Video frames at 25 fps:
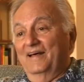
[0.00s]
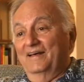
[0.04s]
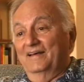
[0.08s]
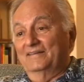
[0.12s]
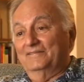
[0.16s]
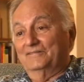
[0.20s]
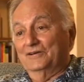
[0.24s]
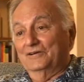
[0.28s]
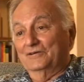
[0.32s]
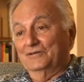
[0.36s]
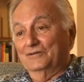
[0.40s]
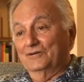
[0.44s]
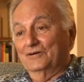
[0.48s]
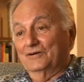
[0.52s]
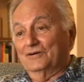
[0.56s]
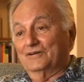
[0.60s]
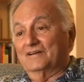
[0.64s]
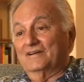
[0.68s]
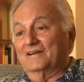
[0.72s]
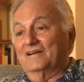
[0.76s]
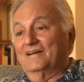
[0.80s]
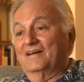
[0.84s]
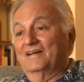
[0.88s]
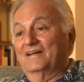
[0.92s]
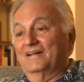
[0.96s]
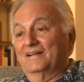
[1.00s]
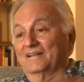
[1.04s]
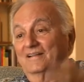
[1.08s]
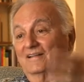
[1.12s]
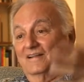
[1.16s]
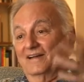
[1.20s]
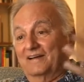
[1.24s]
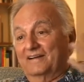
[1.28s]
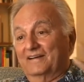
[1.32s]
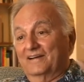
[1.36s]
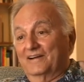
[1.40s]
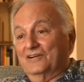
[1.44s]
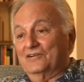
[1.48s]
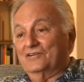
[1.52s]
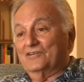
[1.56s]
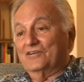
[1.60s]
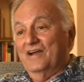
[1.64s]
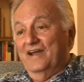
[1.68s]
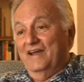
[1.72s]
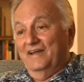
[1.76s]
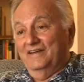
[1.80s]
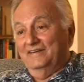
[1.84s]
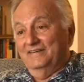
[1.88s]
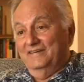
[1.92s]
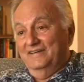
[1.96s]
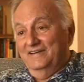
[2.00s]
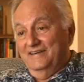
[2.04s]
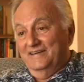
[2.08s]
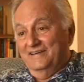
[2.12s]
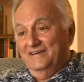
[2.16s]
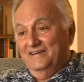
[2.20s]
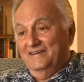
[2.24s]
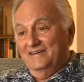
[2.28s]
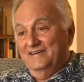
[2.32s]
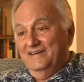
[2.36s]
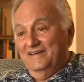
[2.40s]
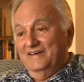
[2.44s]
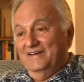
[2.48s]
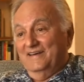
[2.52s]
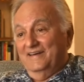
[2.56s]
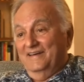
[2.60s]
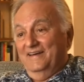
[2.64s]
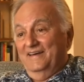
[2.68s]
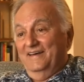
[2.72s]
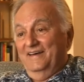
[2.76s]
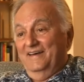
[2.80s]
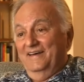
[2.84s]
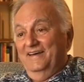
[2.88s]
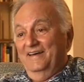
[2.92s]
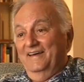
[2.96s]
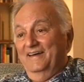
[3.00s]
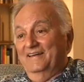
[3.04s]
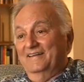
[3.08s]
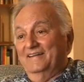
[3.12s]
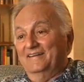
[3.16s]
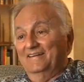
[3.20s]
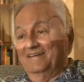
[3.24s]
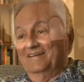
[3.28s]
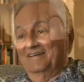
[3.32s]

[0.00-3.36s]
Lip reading: to look like a grandee. And